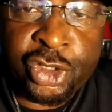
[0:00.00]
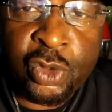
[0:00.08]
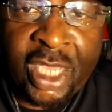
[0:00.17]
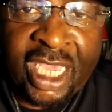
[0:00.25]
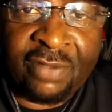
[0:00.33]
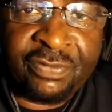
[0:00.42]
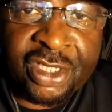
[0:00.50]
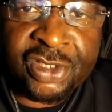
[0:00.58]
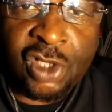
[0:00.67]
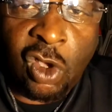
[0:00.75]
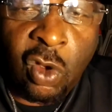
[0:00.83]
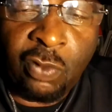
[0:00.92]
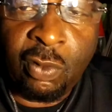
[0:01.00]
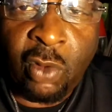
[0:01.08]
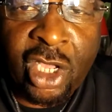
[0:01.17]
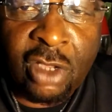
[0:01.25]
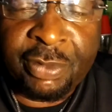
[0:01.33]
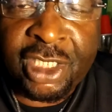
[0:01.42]
you have this
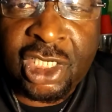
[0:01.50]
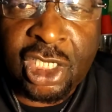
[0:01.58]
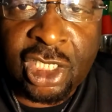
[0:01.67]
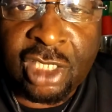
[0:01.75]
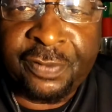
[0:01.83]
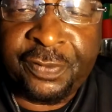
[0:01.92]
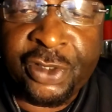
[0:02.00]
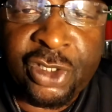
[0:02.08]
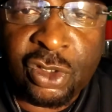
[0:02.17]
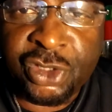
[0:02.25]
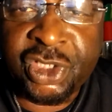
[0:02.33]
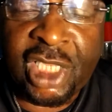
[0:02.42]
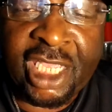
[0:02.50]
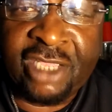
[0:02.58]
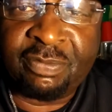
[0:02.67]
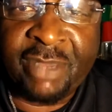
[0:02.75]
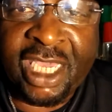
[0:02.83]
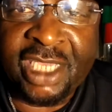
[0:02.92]
overwhelming love for your
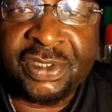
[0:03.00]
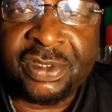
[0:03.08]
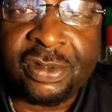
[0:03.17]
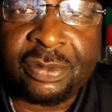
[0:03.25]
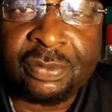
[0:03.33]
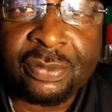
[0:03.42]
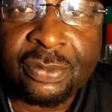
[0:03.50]
slave master.